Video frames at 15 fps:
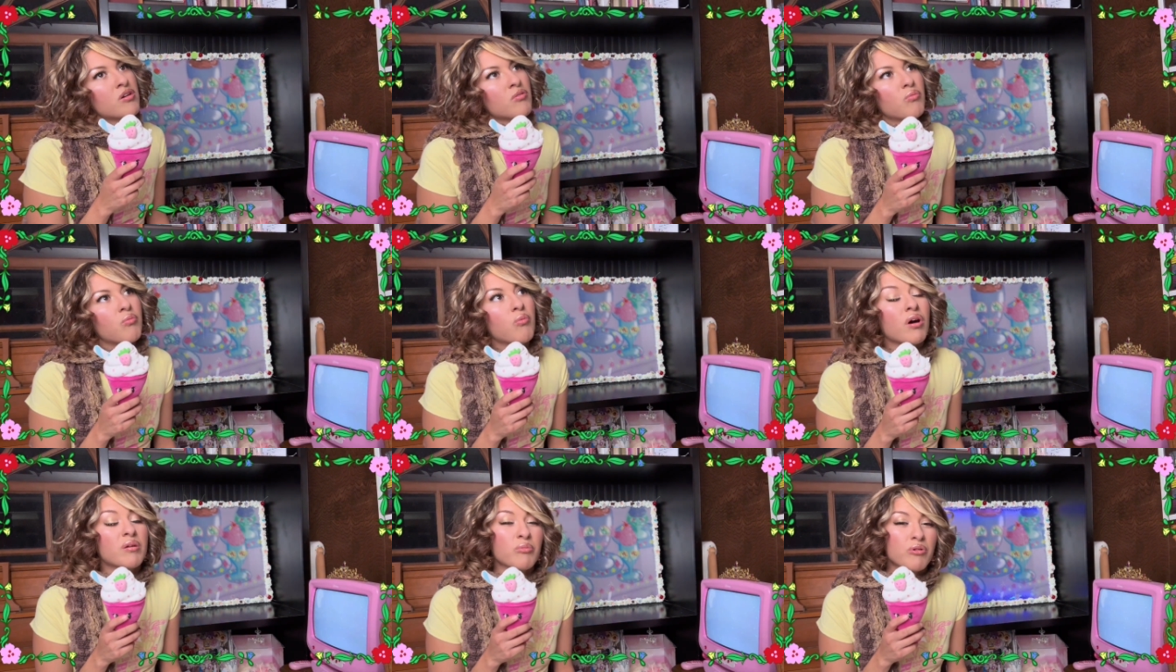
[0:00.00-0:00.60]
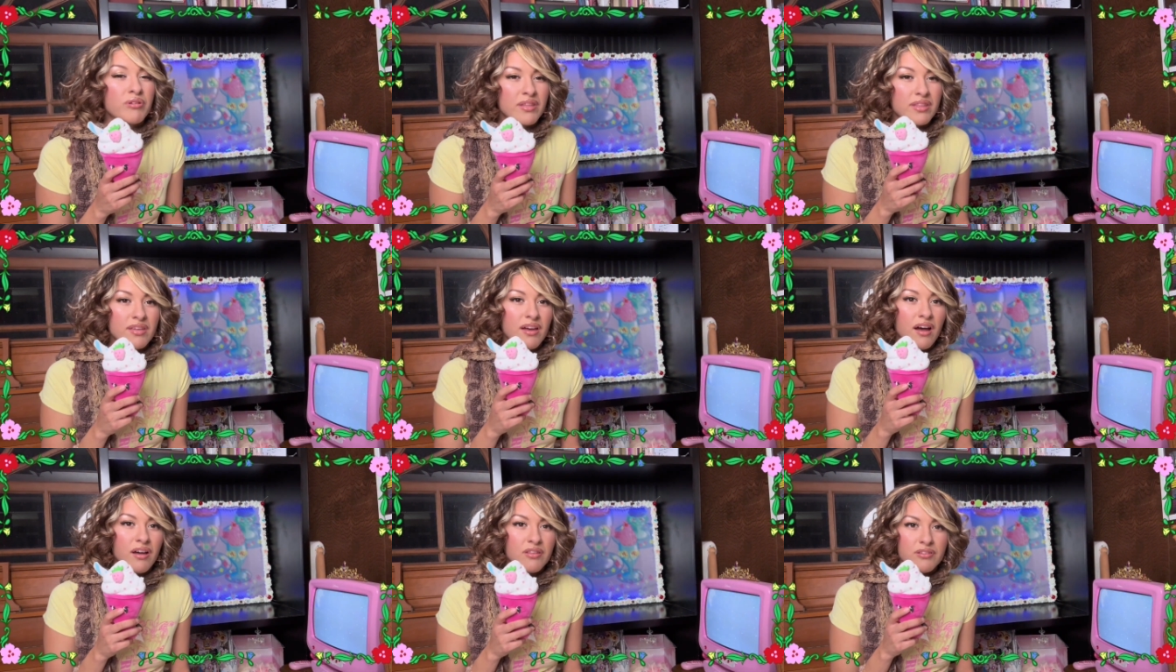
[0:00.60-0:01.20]
one more than the
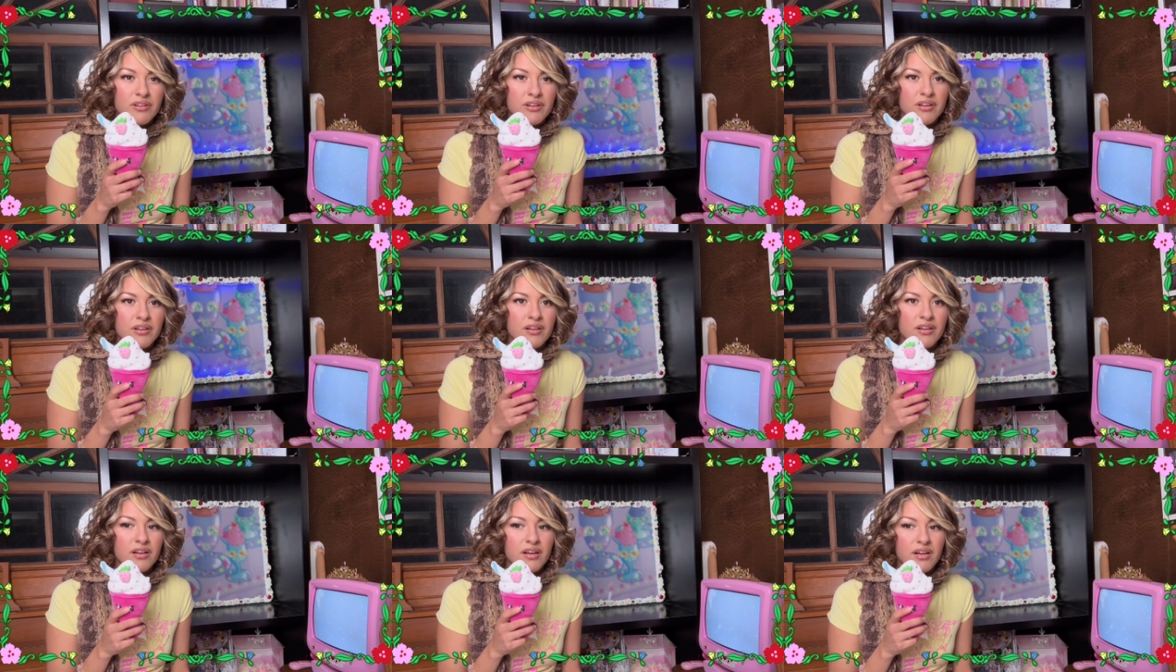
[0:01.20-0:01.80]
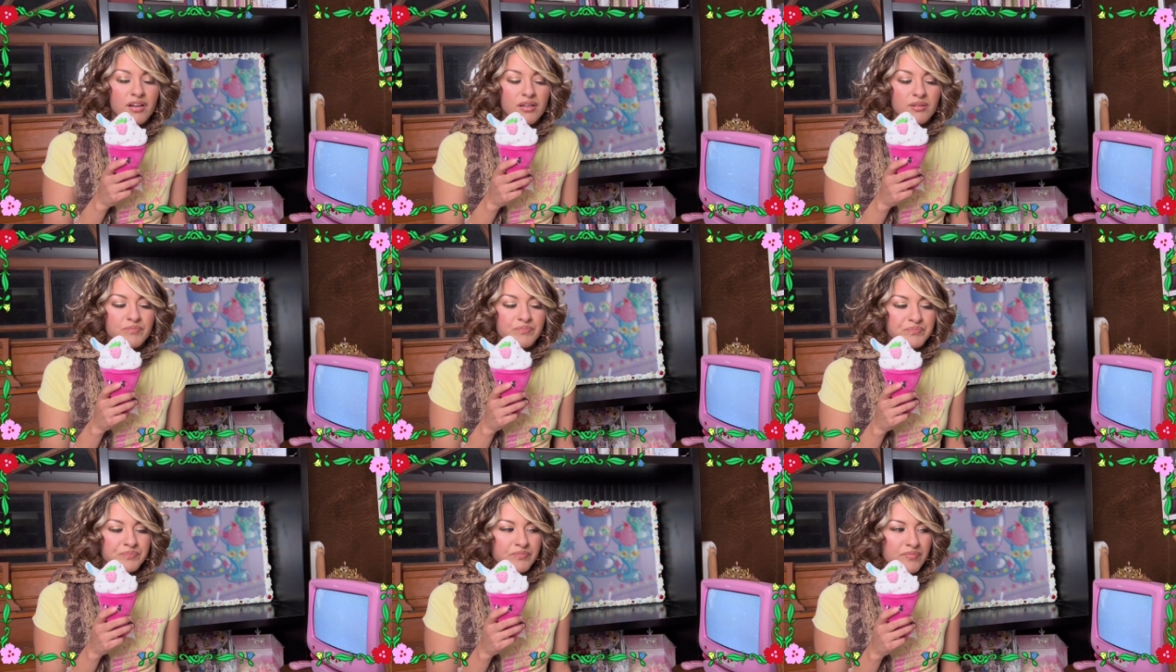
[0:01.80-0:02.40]
other,
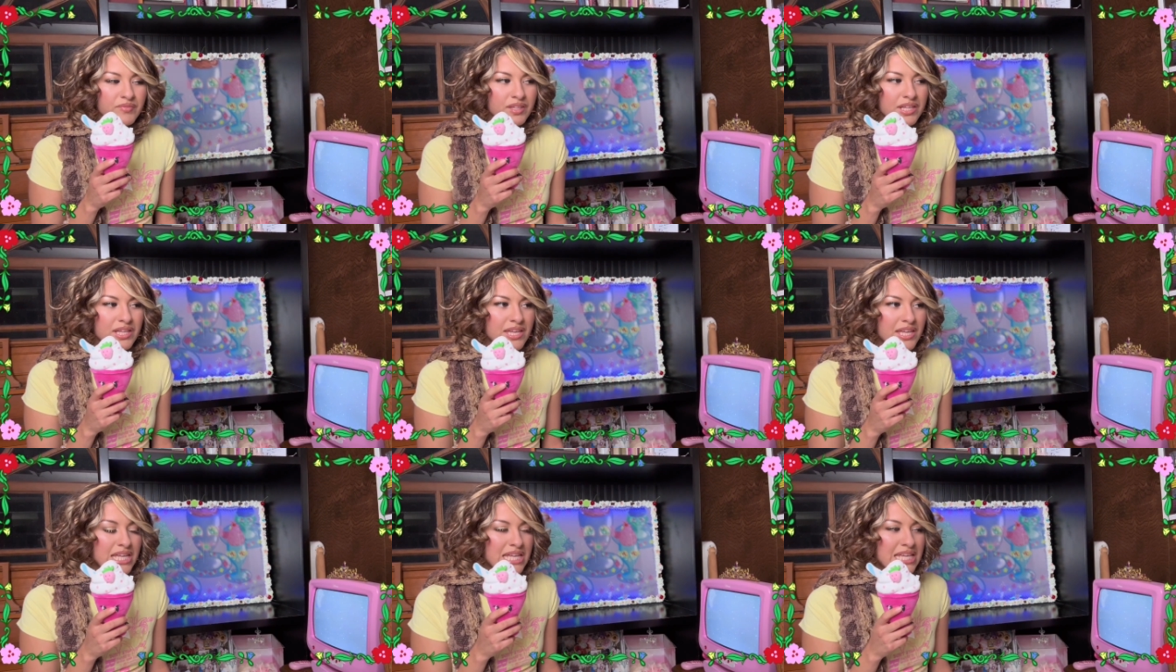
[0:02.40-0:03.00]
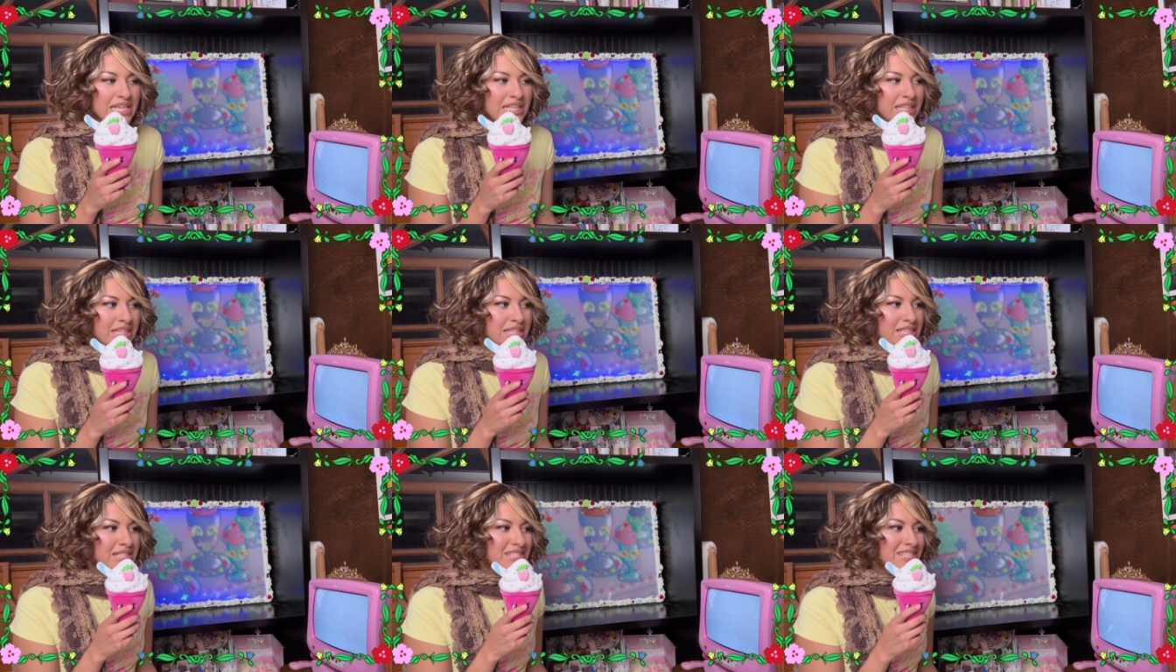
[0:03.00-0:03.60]
it
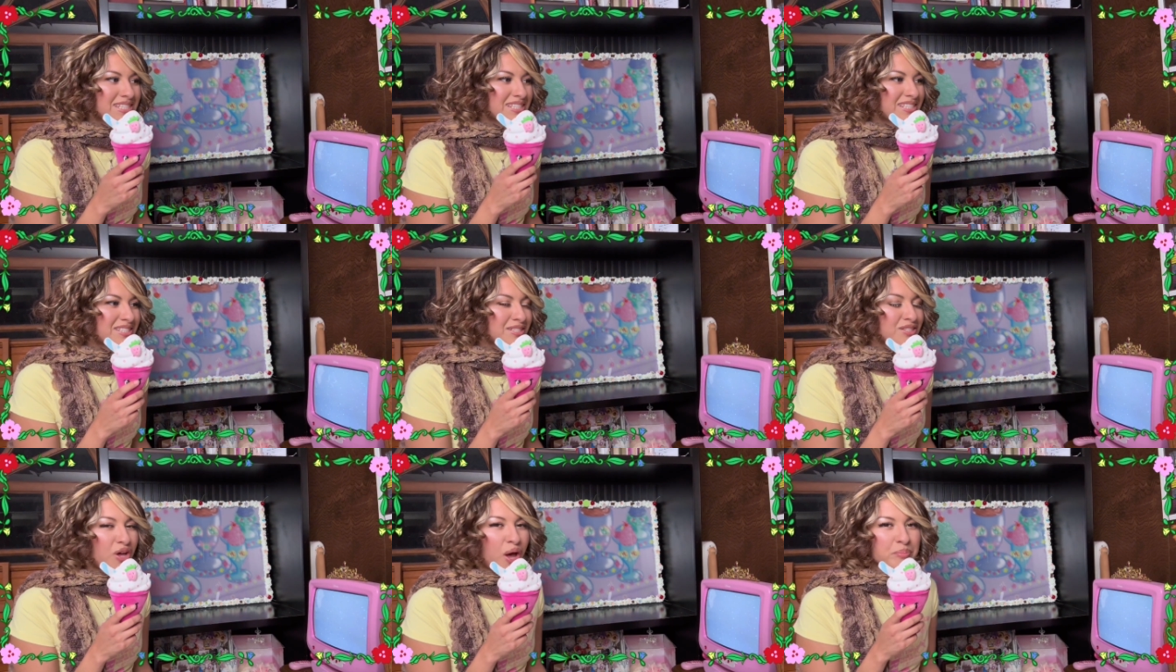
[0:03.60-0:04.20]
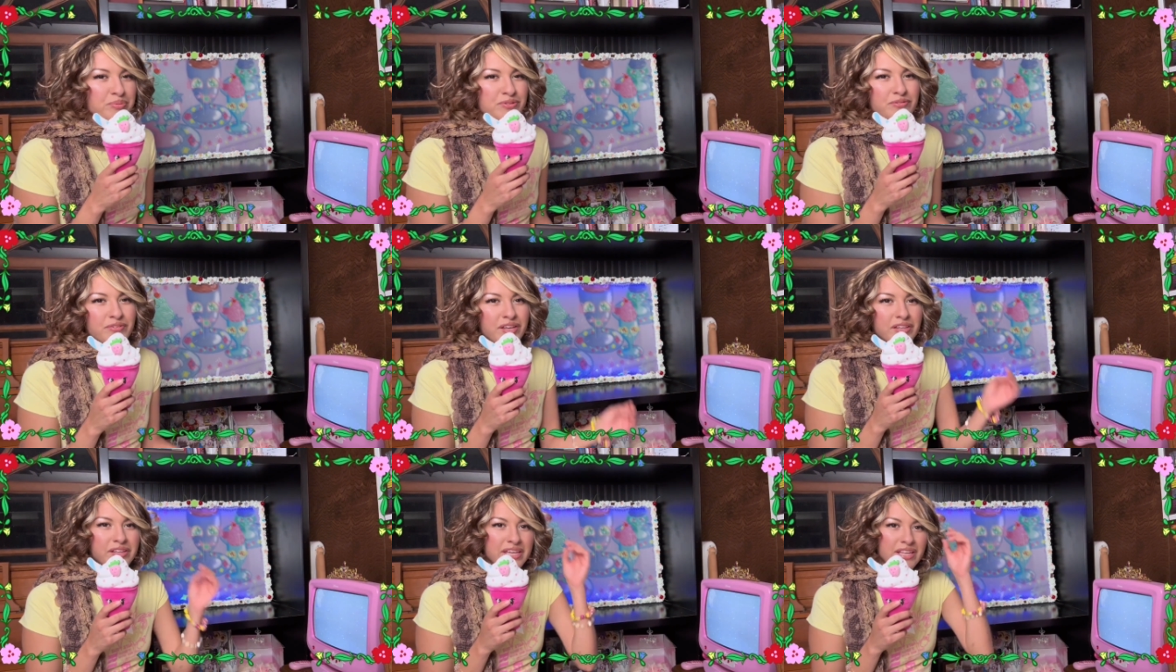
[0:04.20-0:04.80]
stops
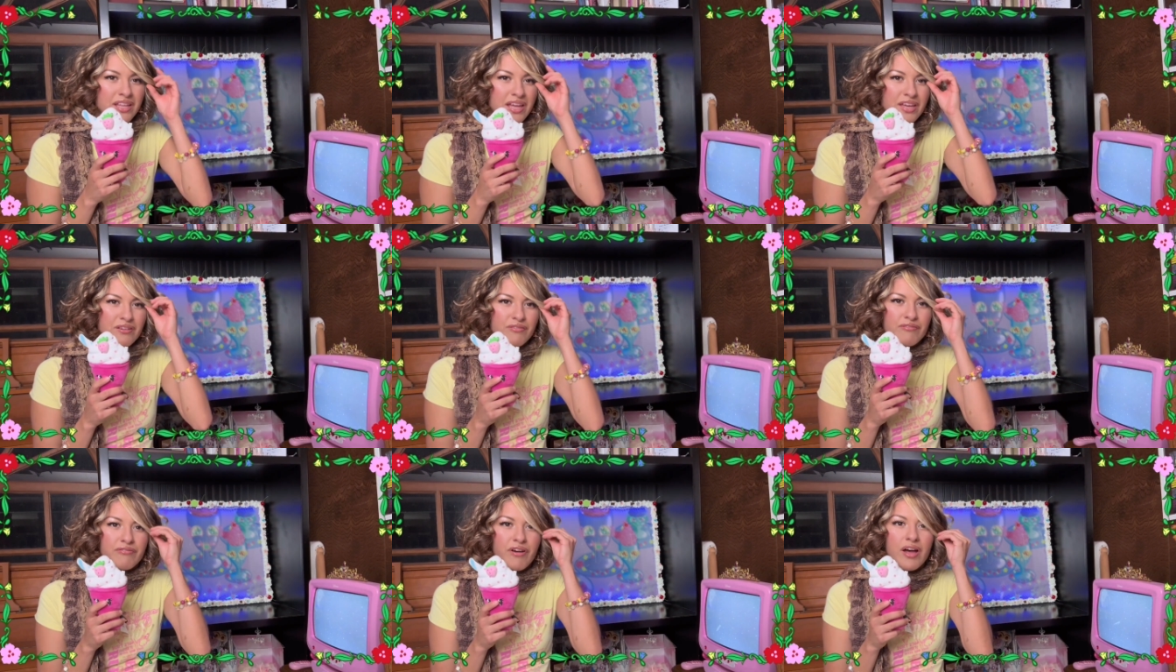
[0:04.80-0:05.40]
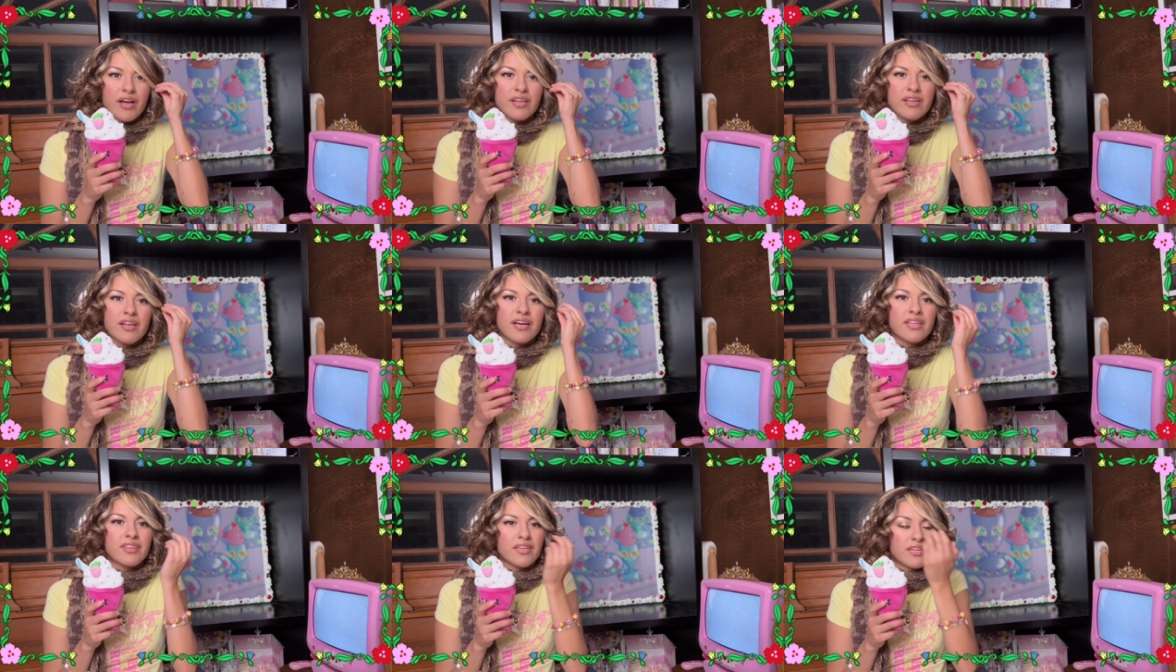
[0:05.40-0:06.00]
feeling like fun.
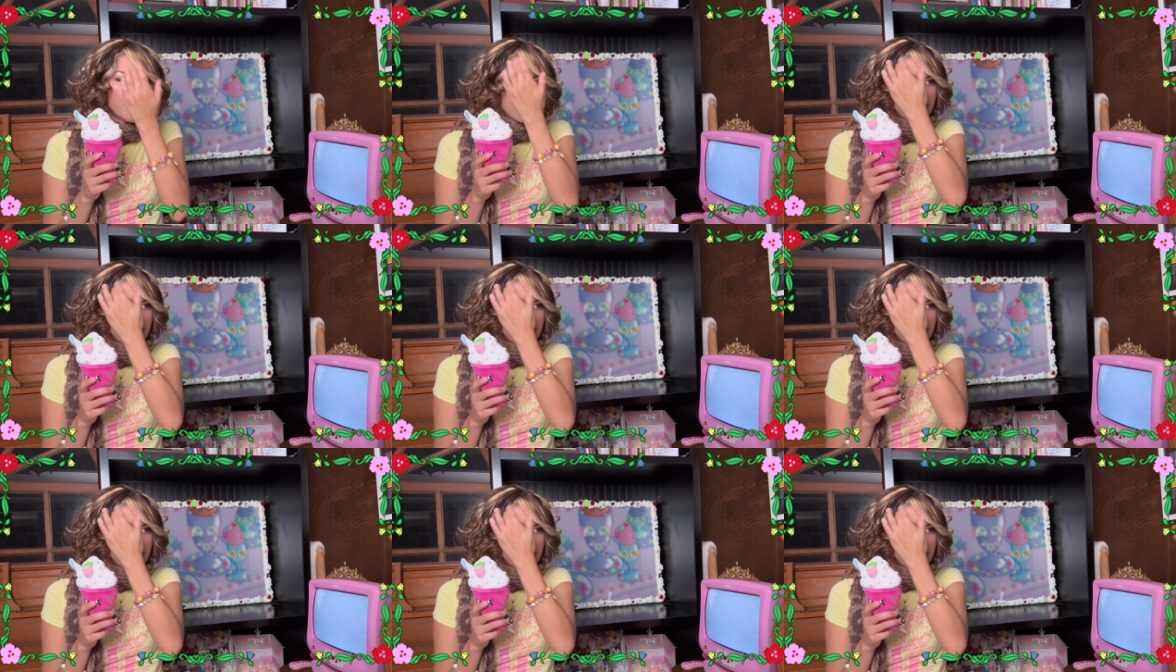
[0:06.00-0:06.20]
I think